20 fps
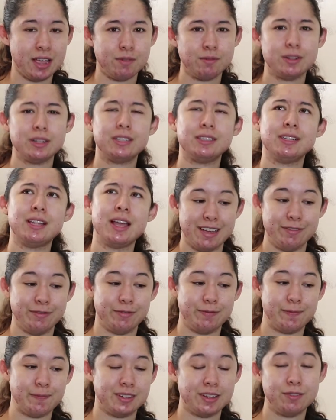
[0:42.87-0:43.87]
Well,
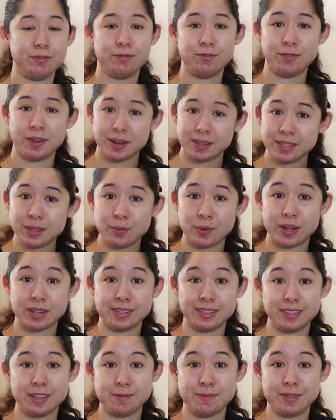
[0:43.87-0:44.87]
I've done fairly
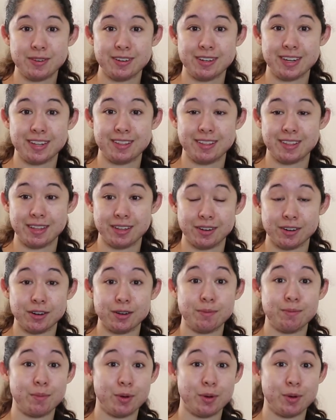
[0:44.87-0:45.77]
well in community theater,